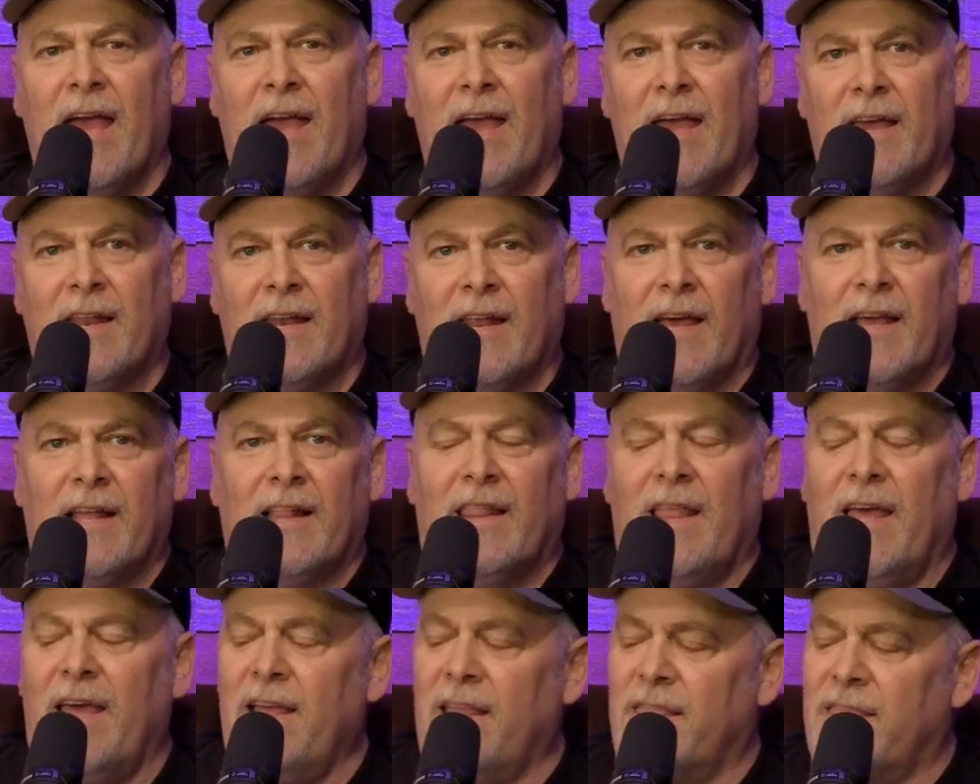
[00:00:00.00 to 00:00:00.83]
And I
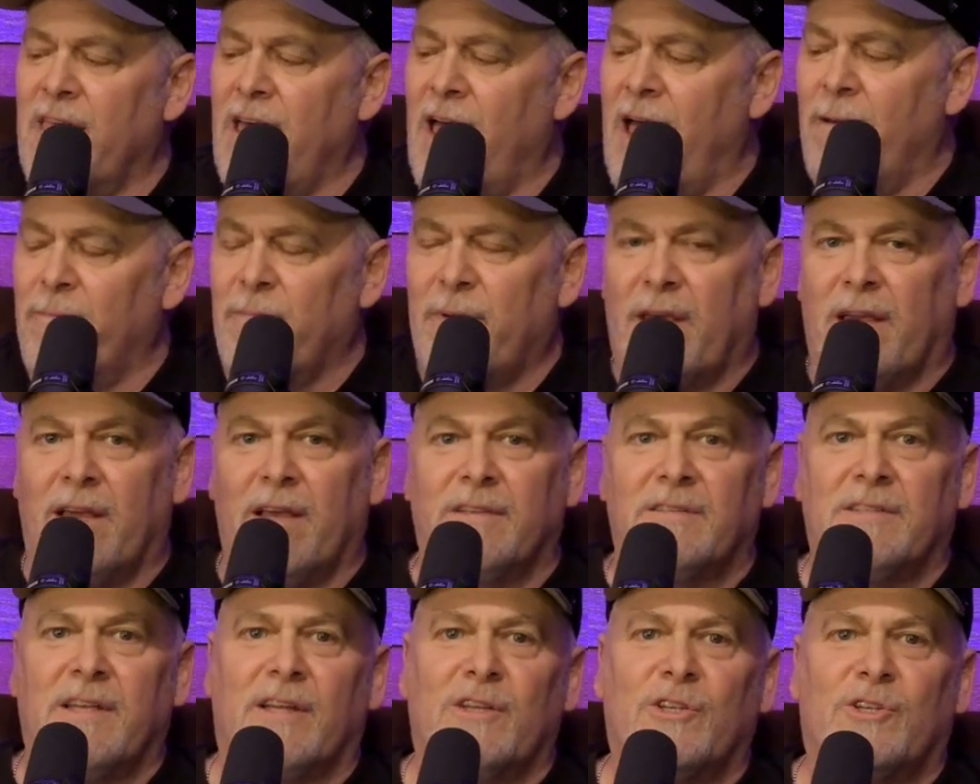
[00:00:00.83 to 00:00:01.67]
like that
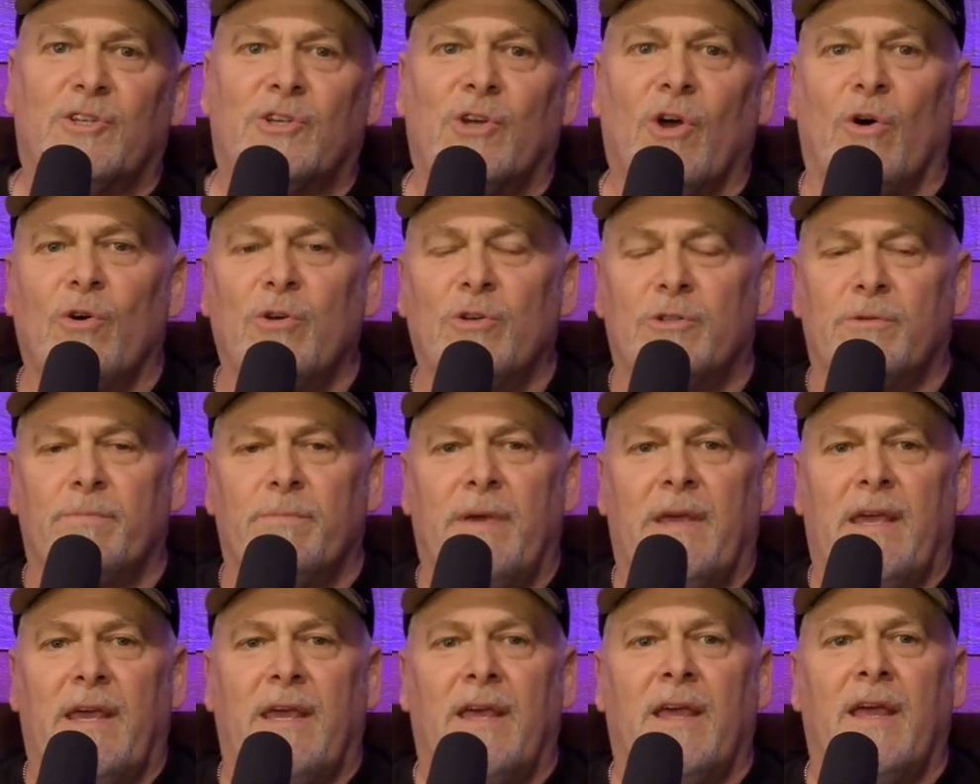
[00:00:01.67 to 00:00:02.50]
because that shows
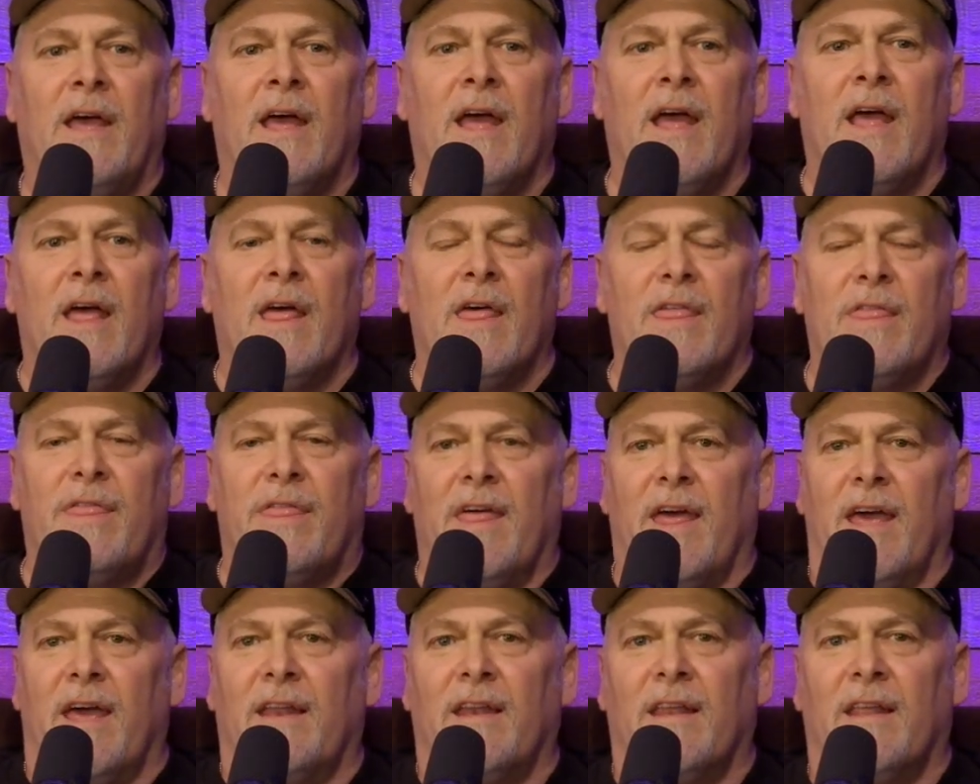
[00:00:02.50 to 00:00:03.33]
me
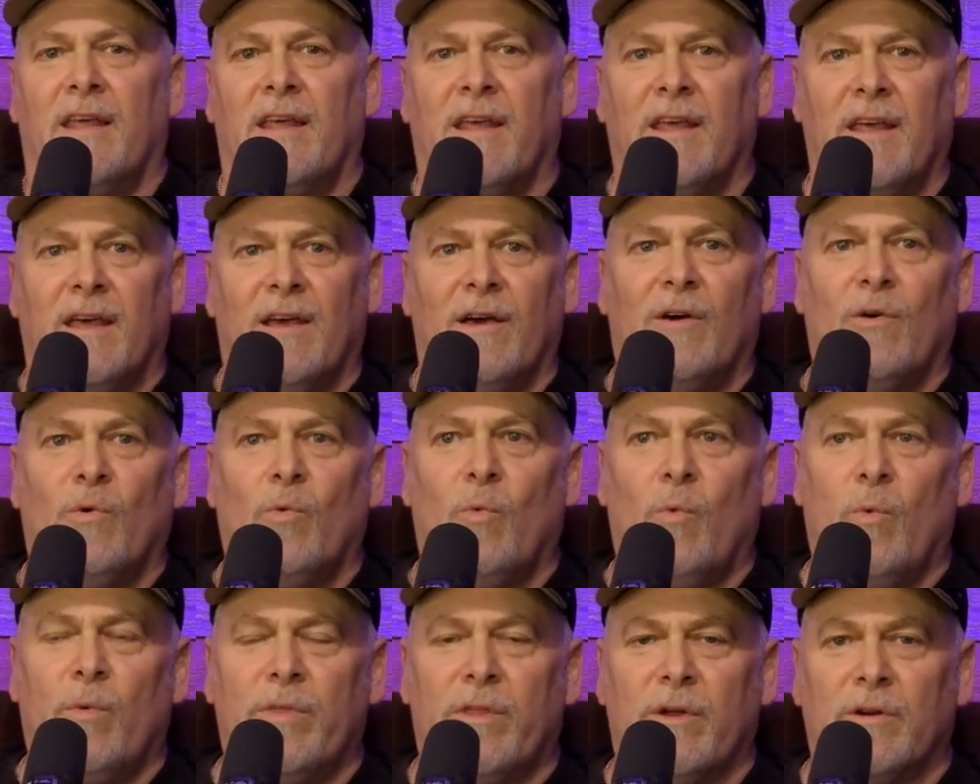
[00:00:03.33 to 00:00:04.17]
that
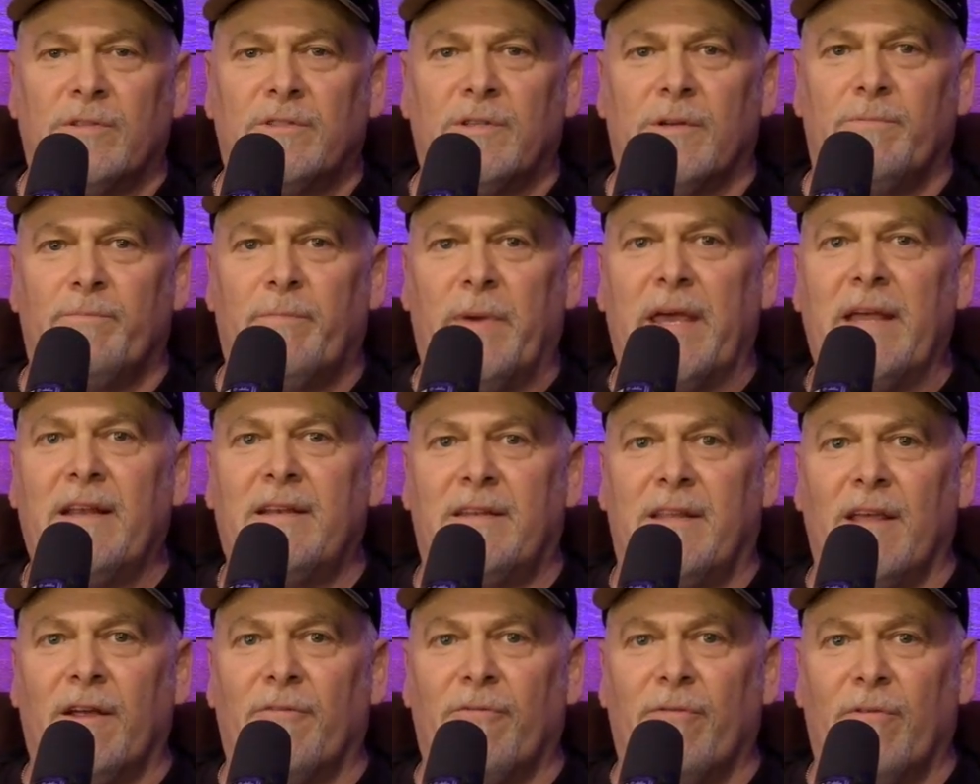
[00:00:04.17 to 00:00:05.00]
there's a
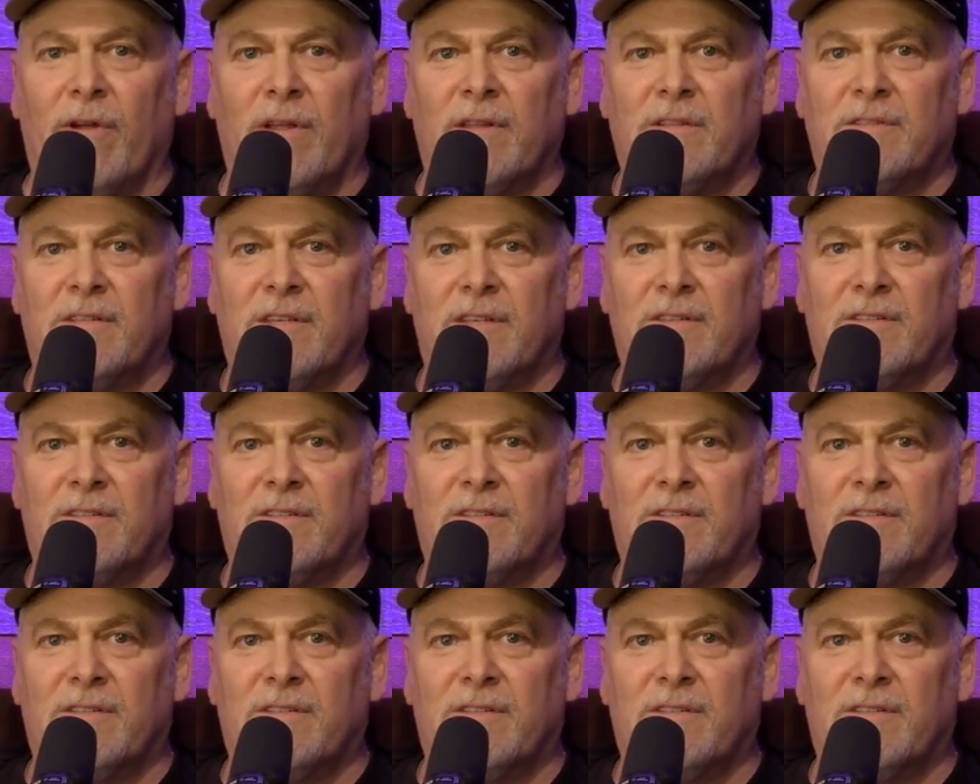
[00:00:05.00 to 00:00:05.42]
big difference. And